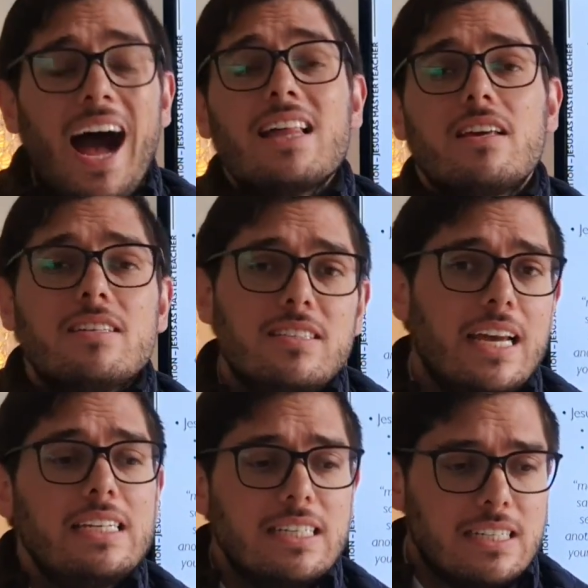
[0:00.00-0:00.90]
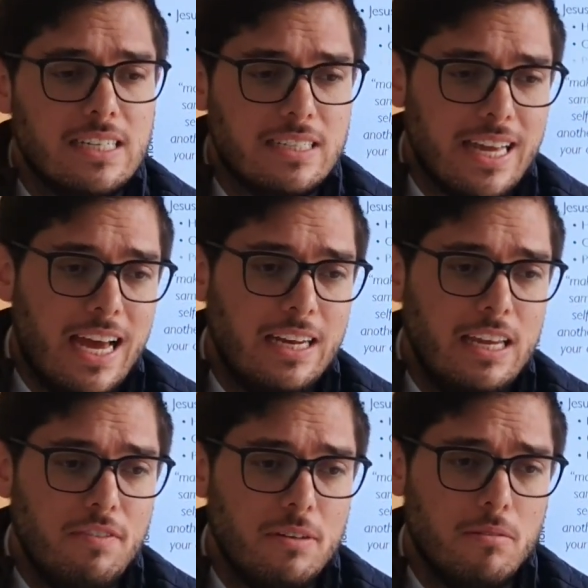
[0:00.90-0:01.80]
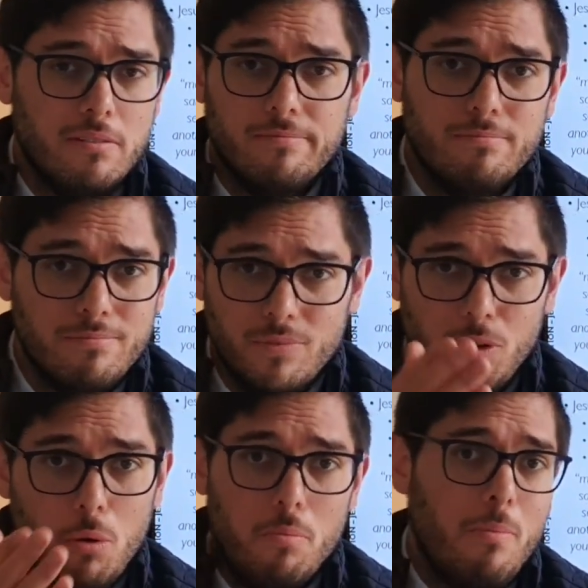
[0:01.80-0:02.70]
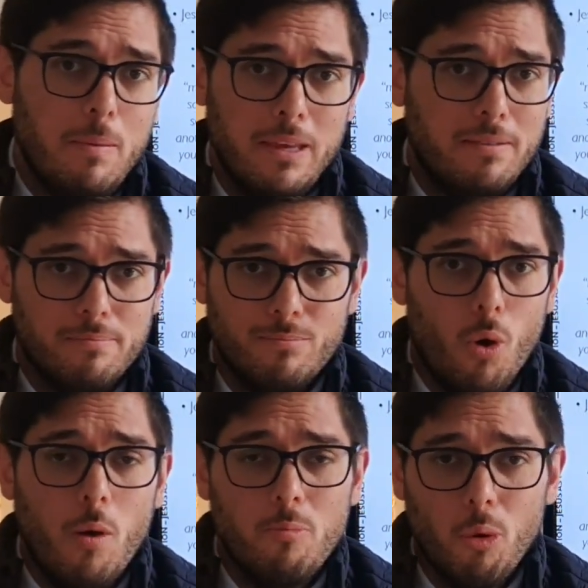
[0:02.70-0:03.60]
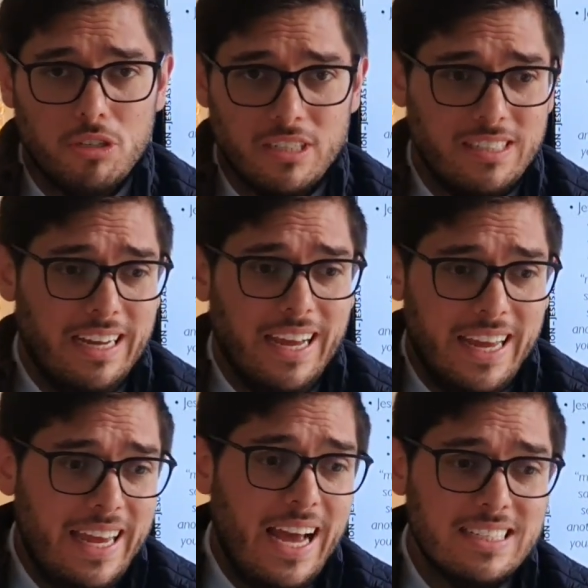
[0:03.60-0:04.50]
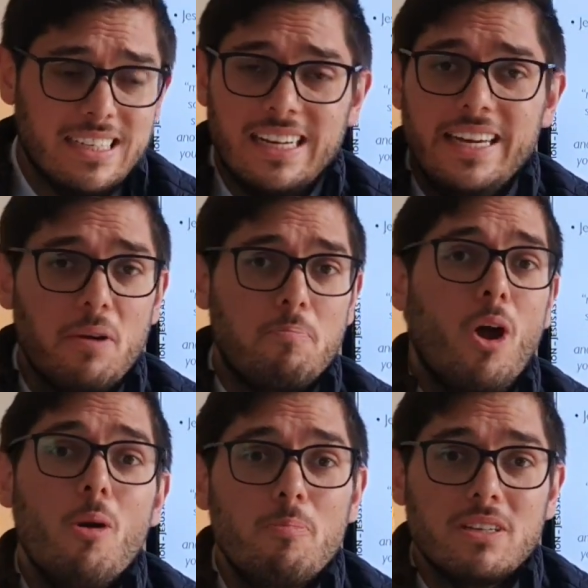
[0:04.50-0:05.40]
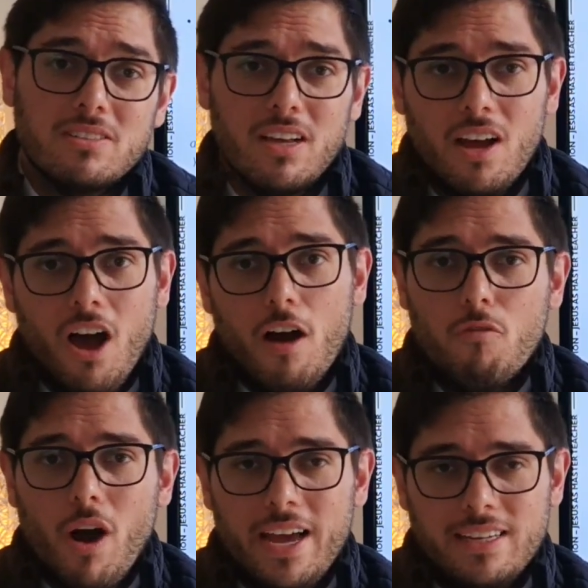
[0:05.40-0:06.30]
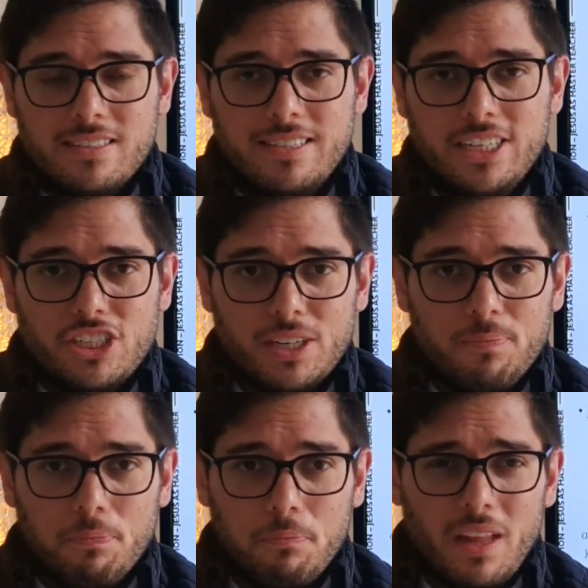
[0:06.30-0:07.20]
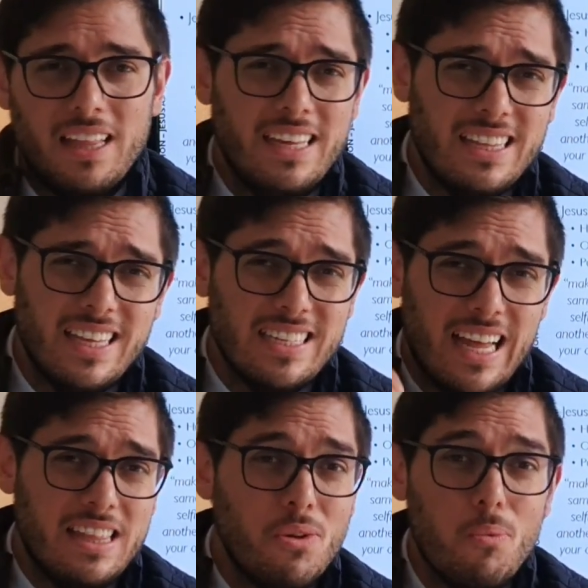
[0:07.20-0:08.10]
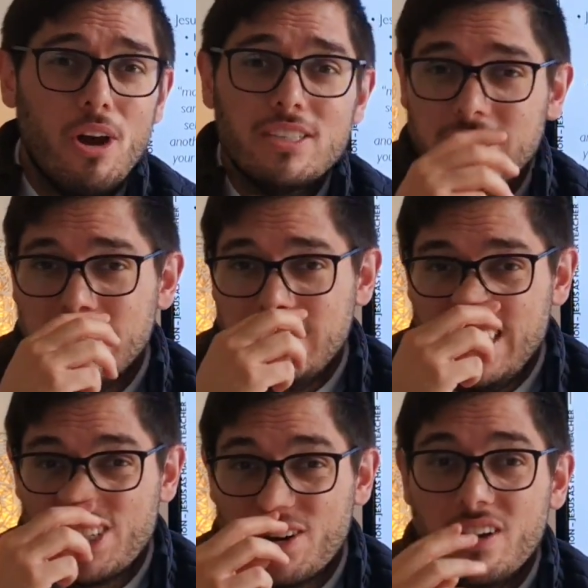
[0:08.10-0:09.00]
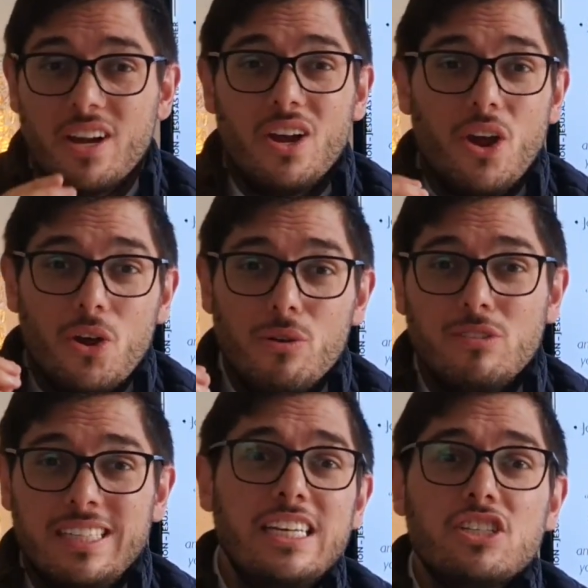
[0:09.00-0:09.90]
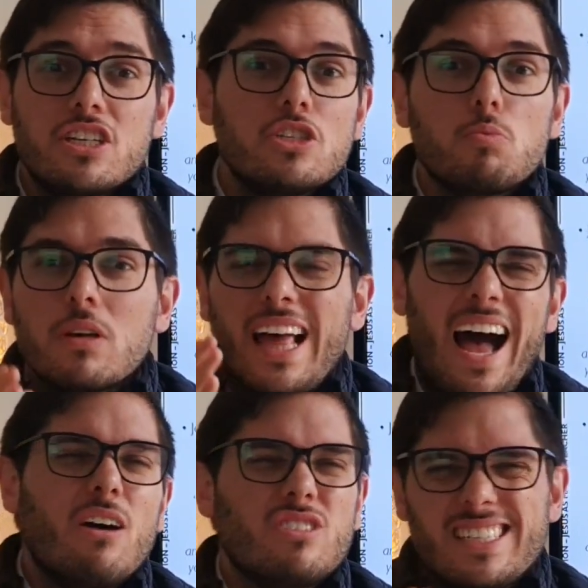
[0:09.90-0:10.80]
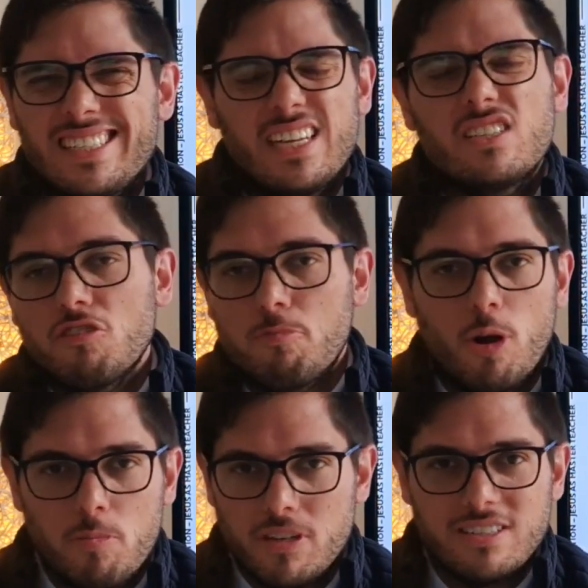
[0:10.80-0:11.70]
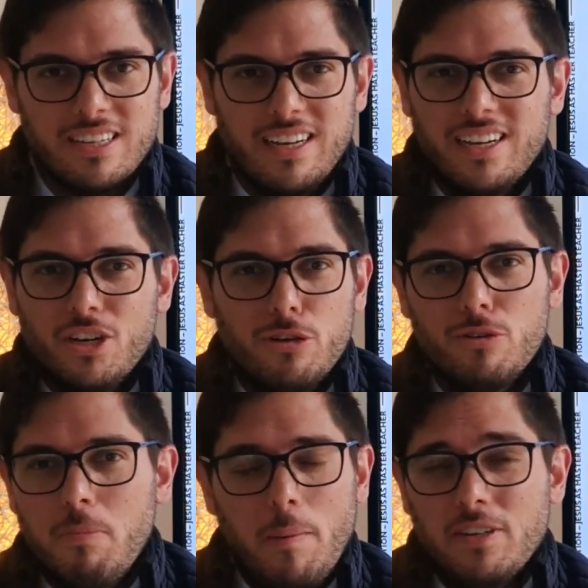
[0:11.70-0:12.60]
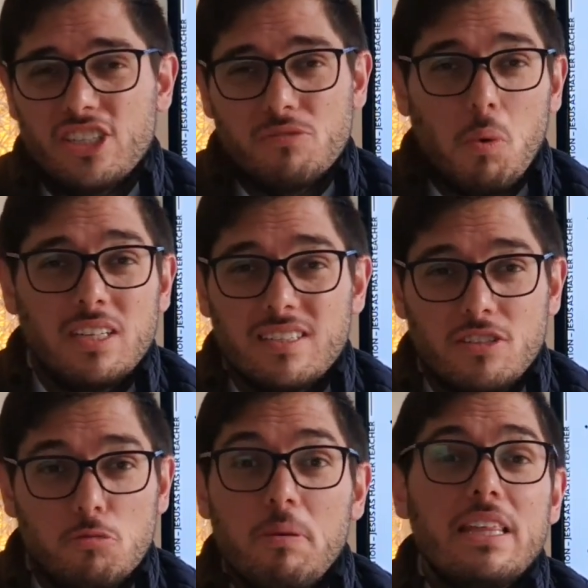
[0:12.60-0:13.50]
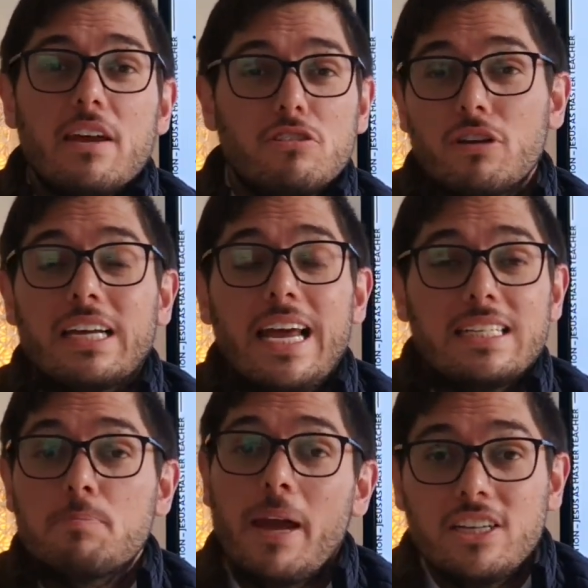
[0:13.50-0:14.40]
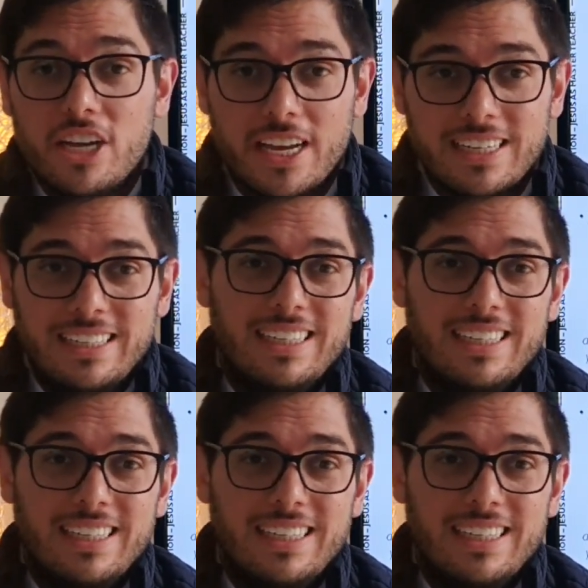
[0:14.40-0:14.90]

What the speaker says: other-centeredness, and even, you know, maybe more important, he has a clear purpose of why he is teaching. I think there's nothing worse than a teacher who teaches without a sense of purpose, who maybe just wants to be there to collect a paycheck.